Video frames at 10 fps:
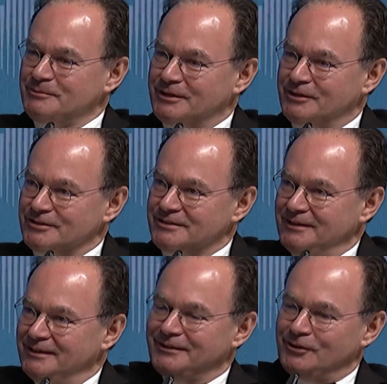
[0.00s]
because
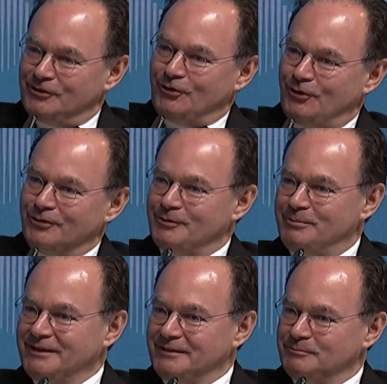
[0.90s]
you know no longer
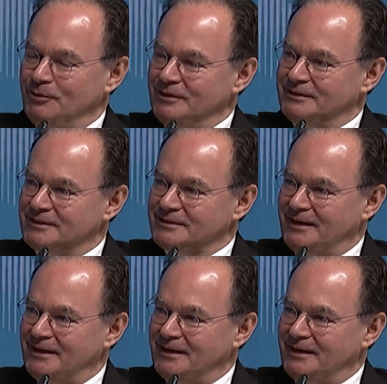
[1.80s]
being in politics